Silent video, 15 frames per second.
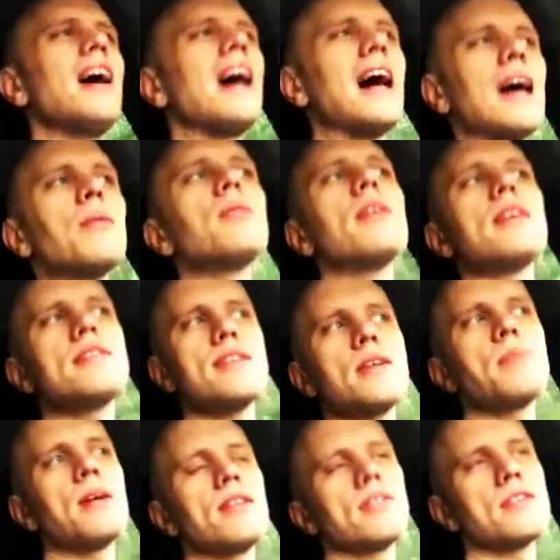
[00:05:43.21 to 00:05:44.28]
I'm lazy
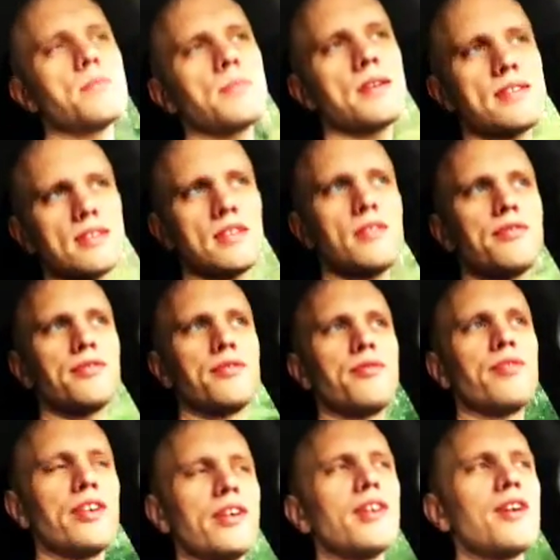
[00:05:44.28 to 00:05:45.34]
about this myself
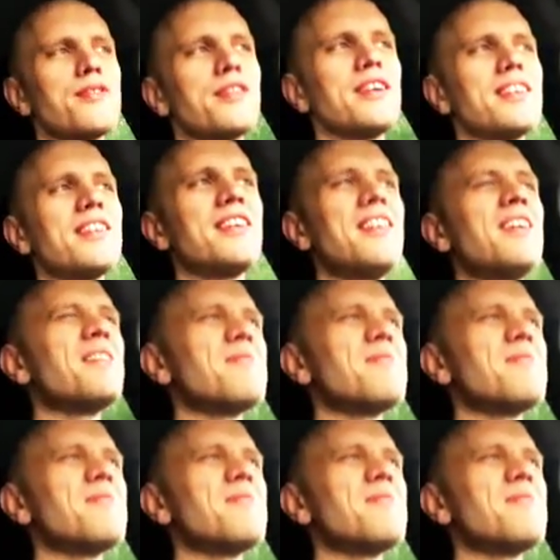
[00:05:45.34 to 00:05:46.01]
very often